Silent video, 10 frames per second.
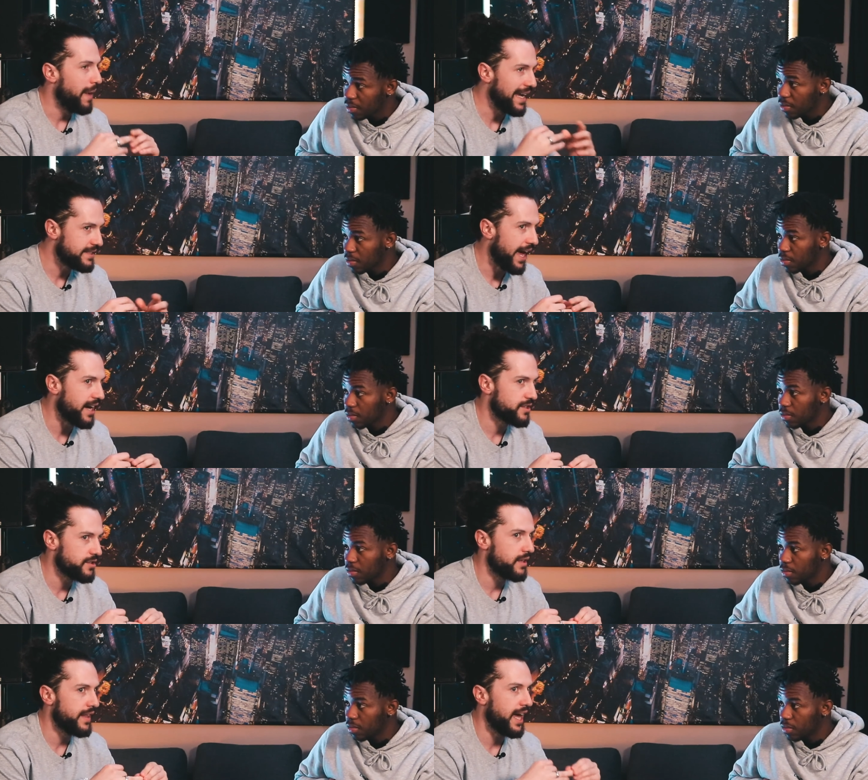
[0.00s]
Speaker 1: Pay
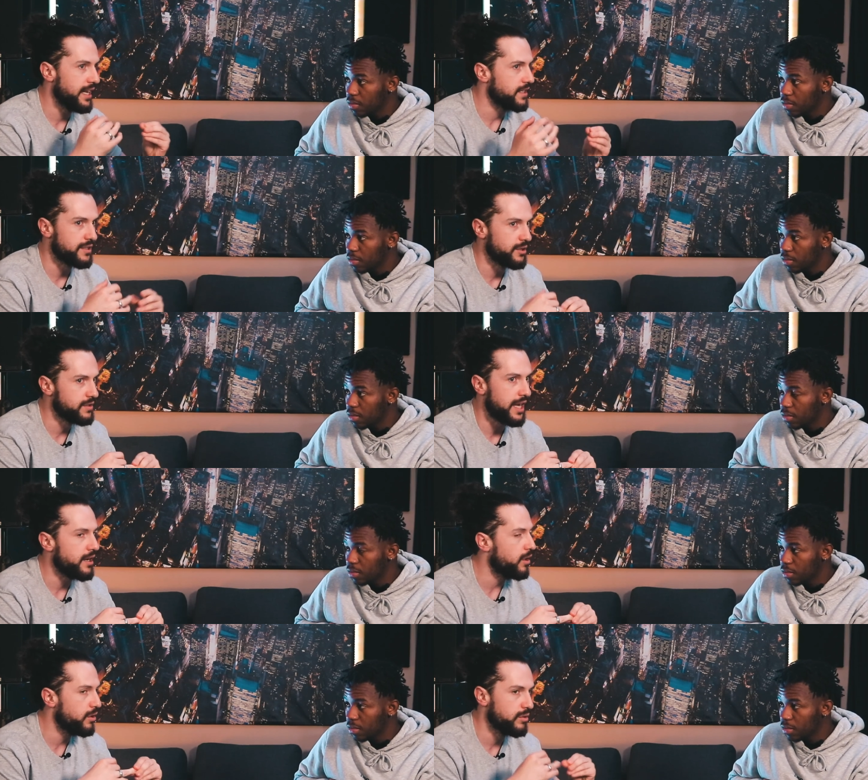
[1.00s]
taxes on that and still
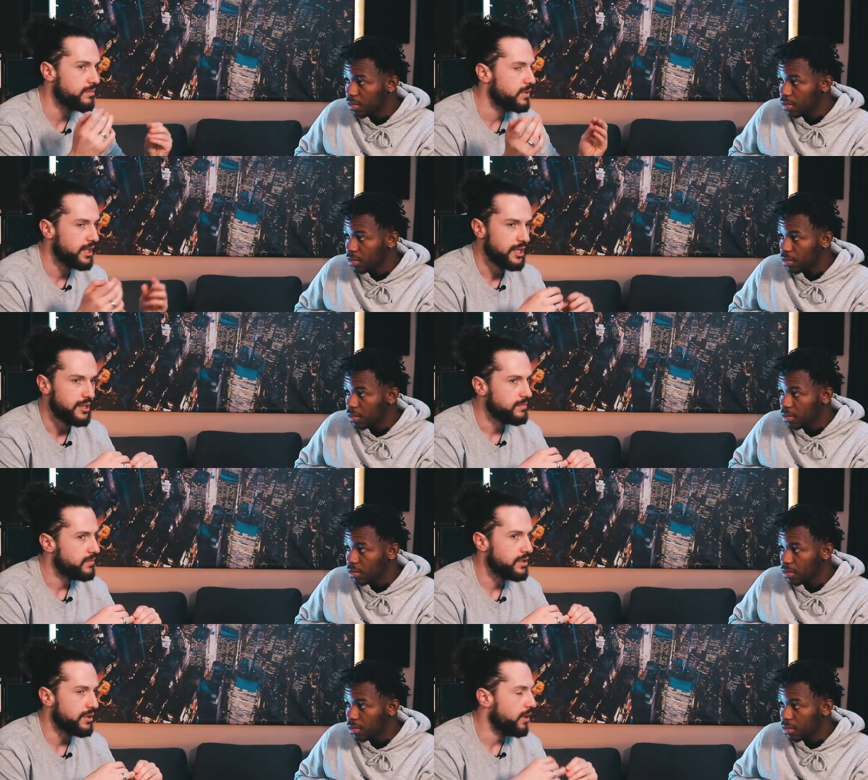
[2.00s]
take home,
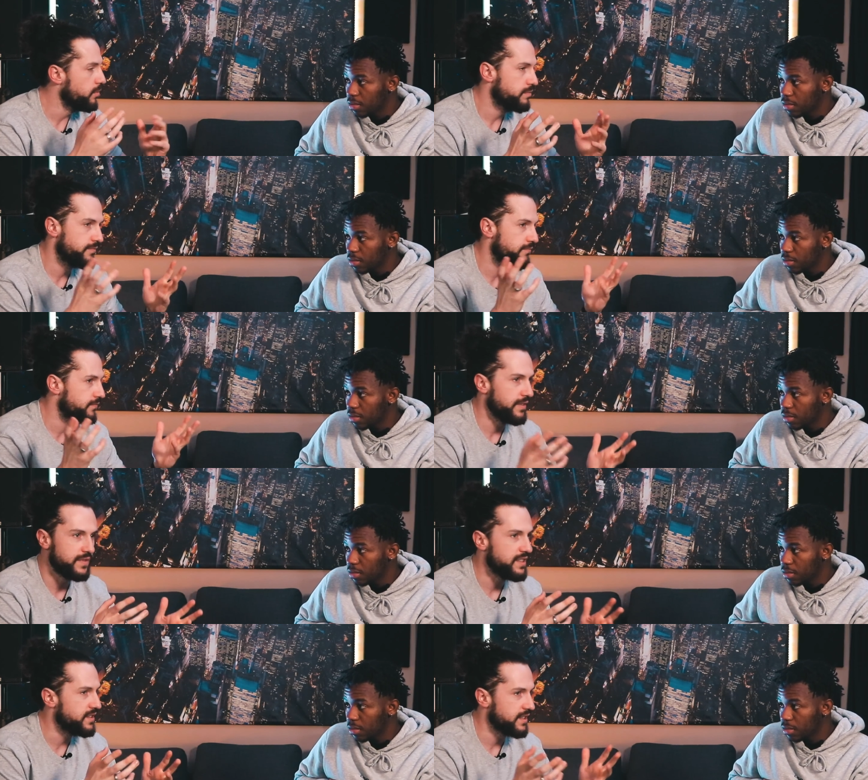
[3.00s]
you know,
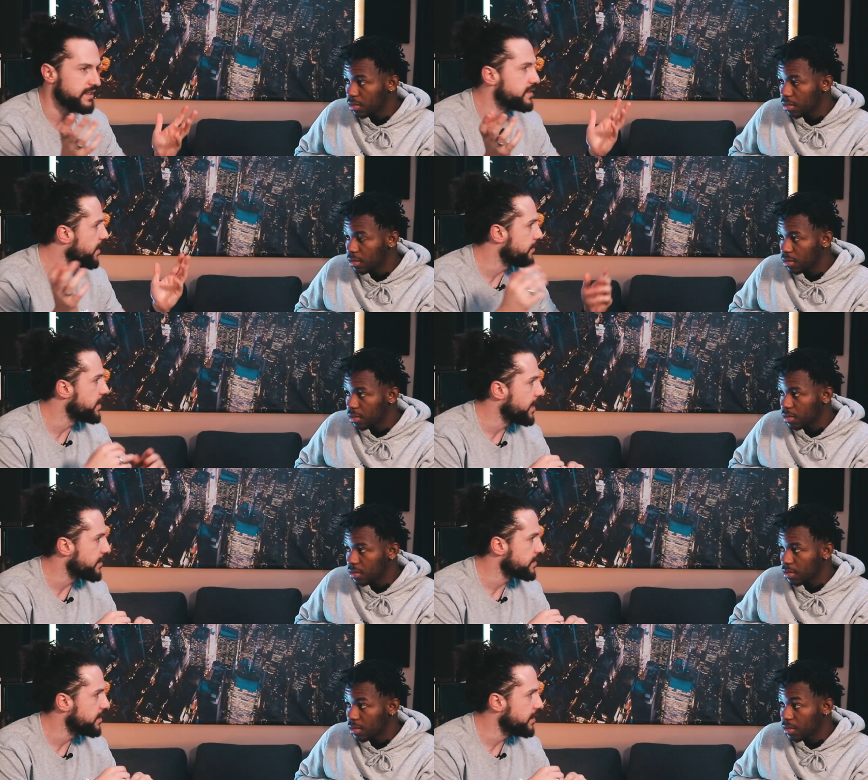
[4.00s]
50, 60,
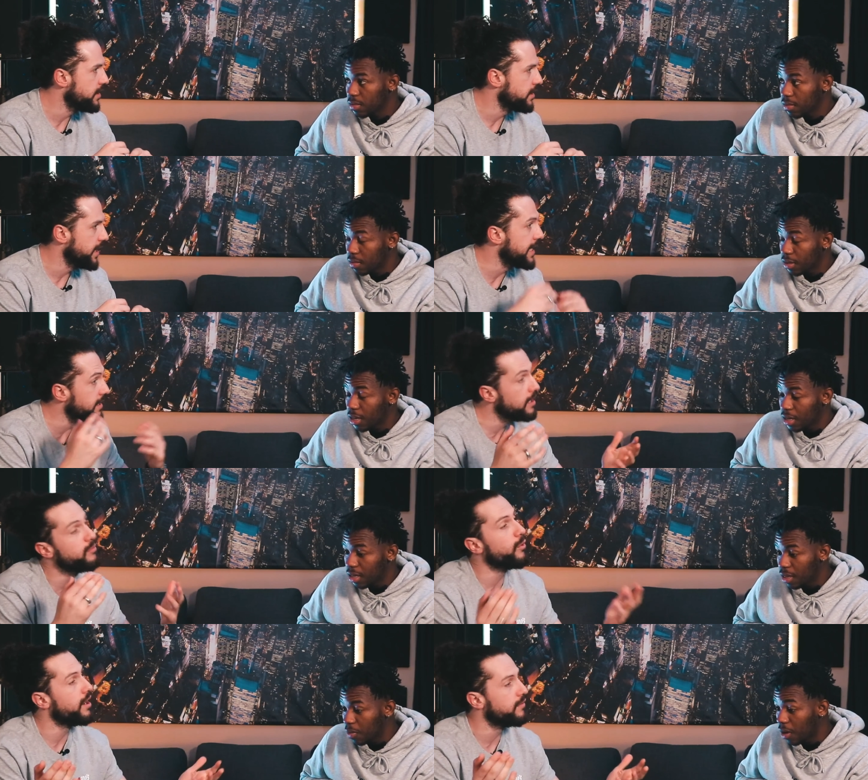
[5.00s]
70,000 a year and yeah.
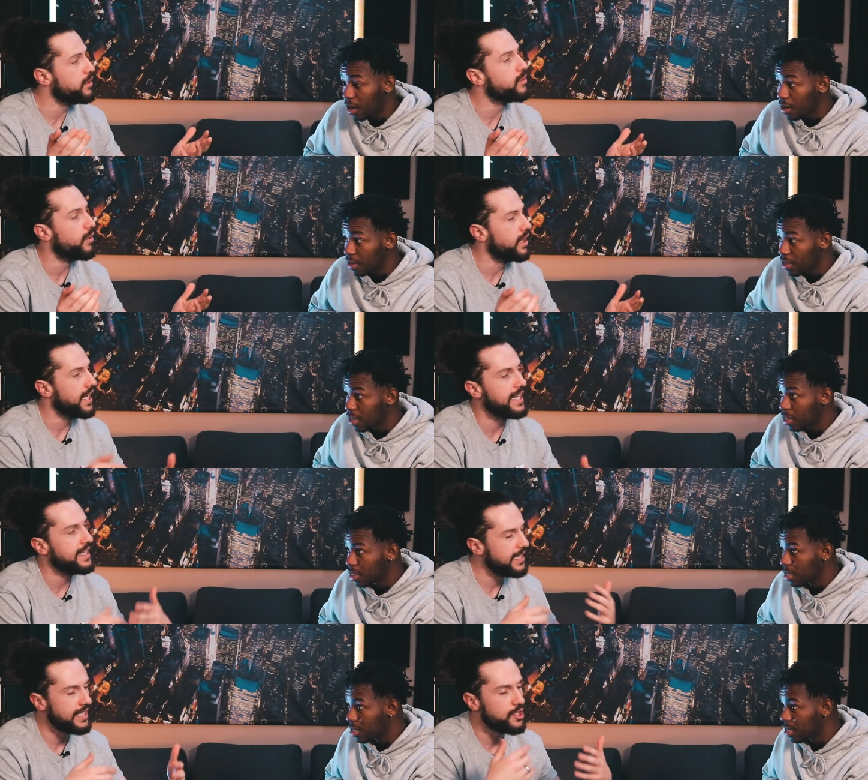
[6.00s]
live wherever wow. you want
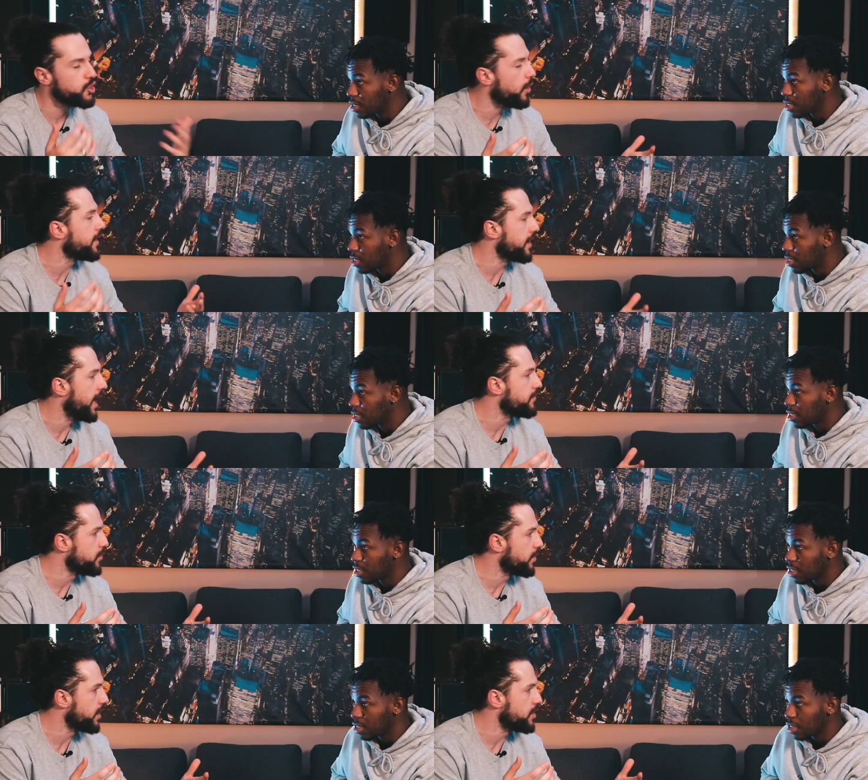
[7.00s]
and, and enjoy the
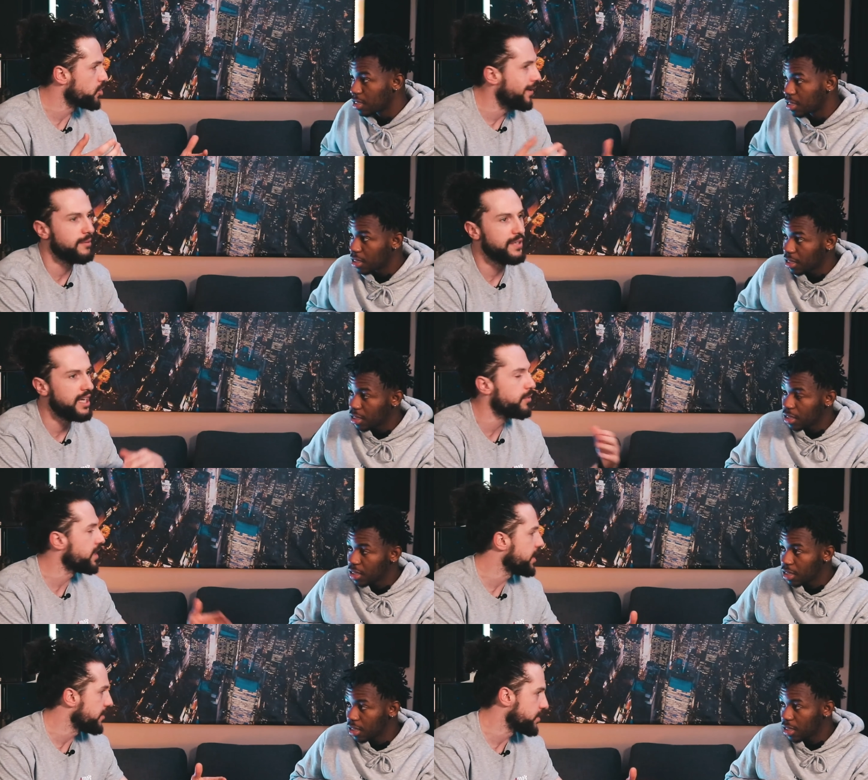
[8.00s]
life you want to enjoy and be
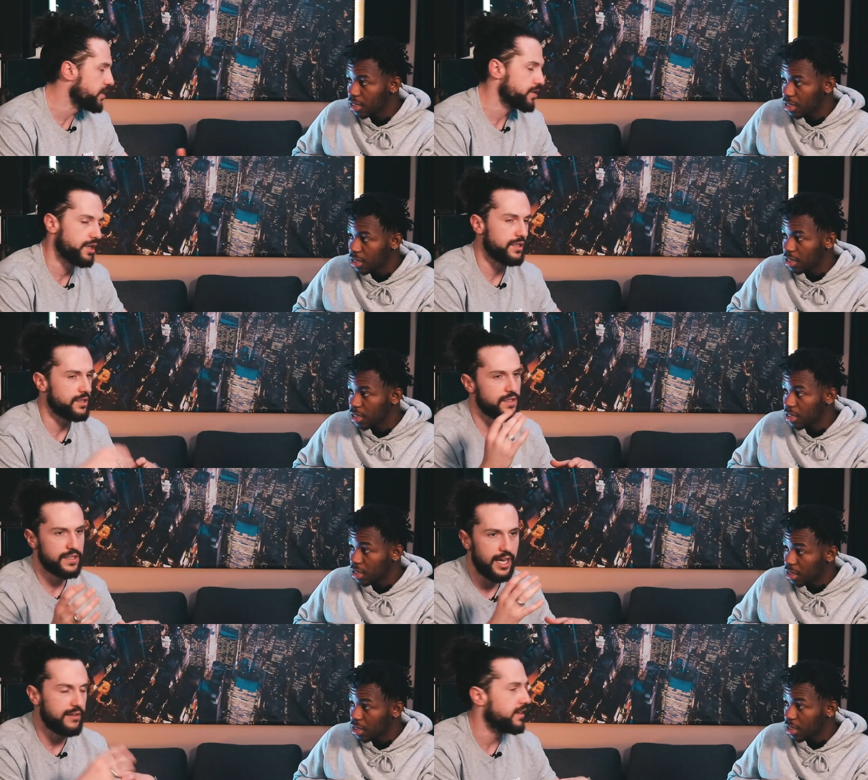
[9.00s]
able to give to your church
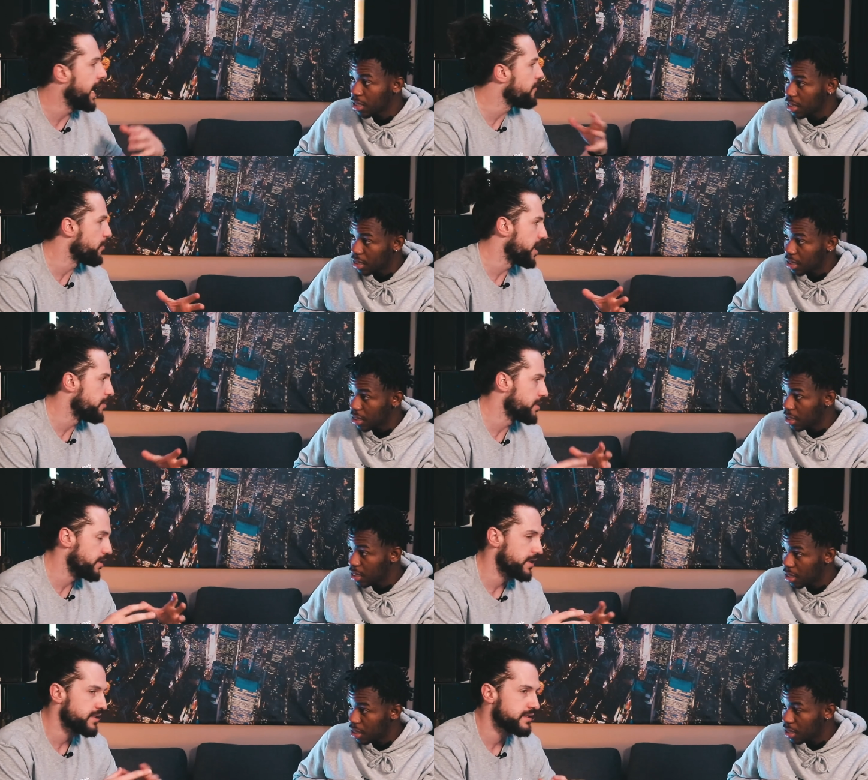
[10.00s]
and save and have a baby
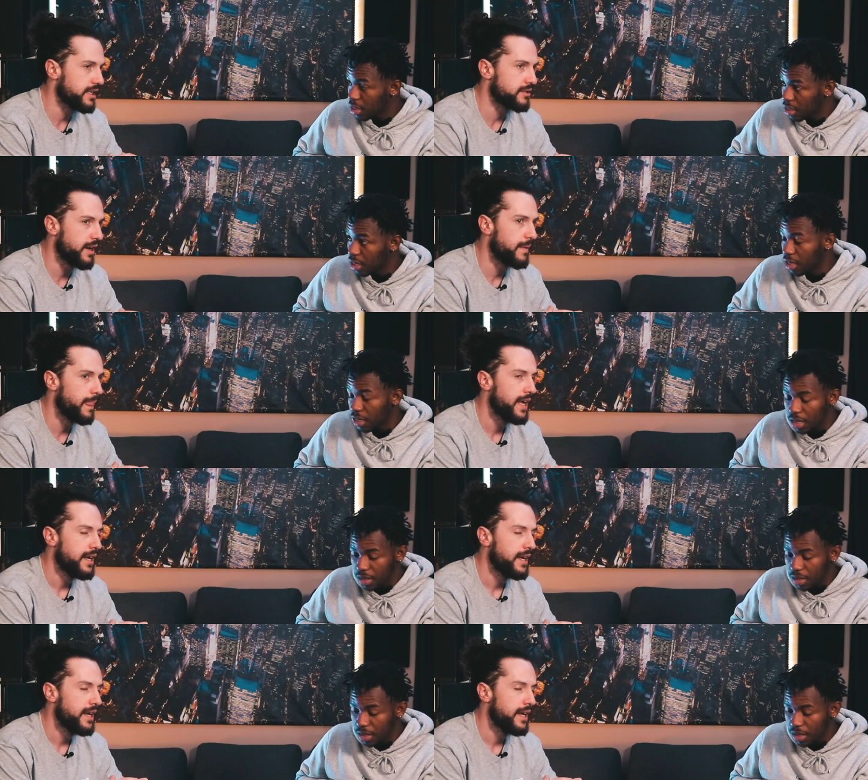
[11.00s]
and all these things, right? Yeah.